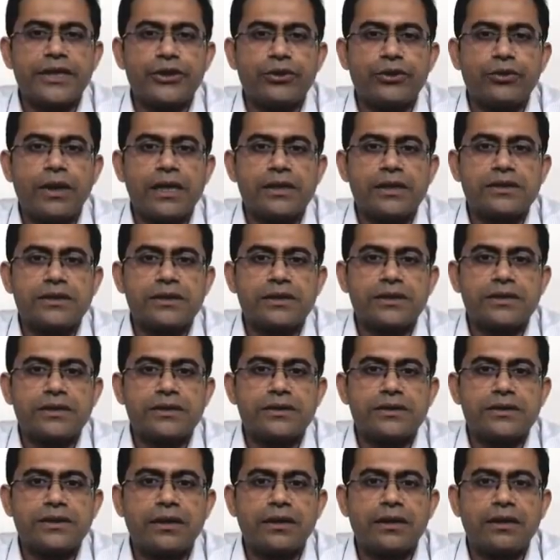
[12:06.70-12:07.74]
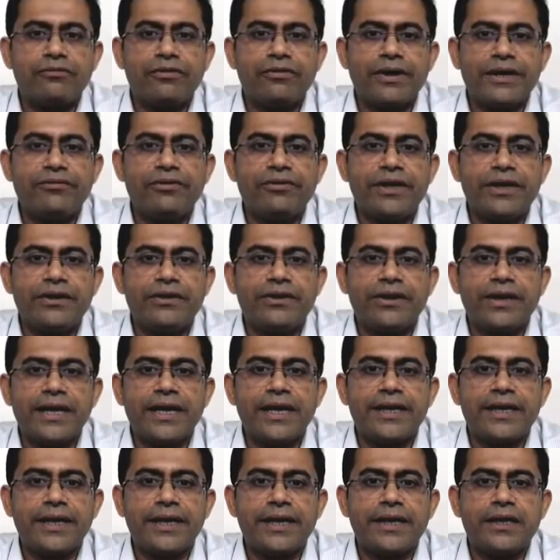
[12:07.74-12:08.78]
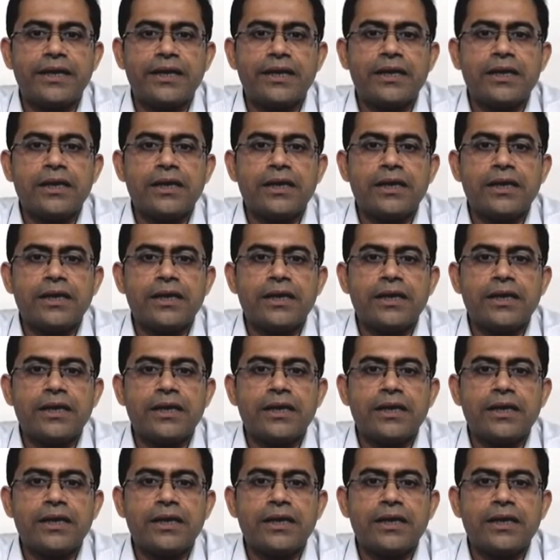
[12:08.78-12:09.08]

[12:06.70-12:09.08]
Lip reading: that you ask is very, very related.